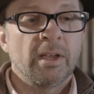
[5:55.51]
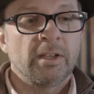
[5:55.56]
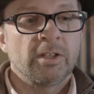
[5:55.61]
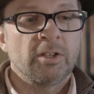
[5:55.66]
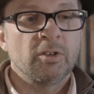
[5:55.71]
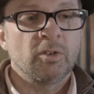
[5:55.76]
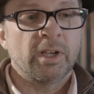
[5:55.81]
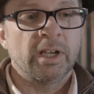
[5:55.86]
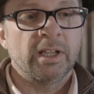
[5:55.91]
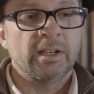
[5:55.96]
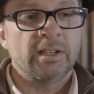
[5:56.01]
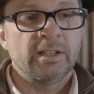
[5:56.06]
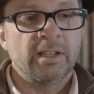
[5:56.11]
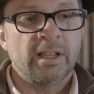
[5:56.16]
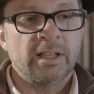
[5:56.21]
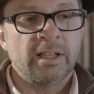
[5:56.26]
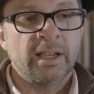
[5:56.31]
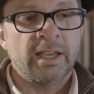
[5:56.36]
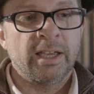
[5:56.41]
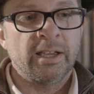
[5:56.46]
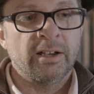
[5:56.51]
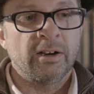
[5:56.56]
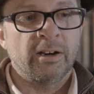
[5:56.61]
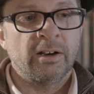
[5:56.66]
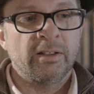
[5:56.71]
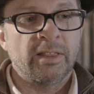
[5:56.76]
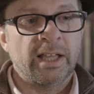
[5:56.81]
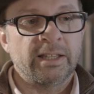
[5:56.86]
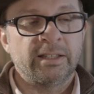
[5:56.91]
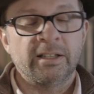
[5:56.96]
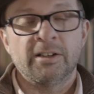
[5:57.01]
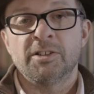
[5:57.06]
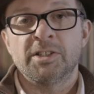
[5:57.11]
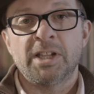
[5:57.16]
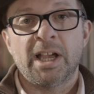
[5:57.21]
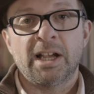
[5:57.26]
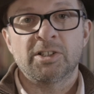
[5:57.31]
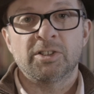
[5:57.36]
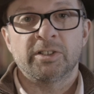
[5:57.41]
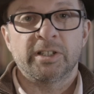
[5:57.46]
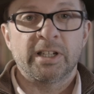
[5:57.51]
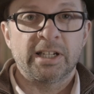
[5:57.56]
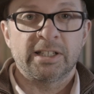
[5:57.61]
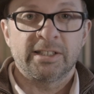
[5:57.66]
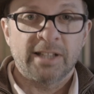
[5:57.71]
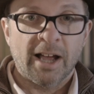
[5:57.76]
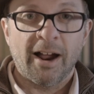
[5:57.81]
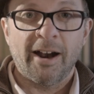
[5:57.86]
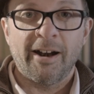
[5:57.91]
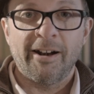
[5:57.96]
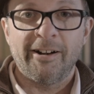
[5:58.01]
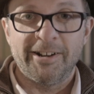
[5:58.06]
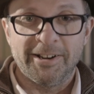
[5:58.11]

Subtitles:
You can hear that there's actually guitar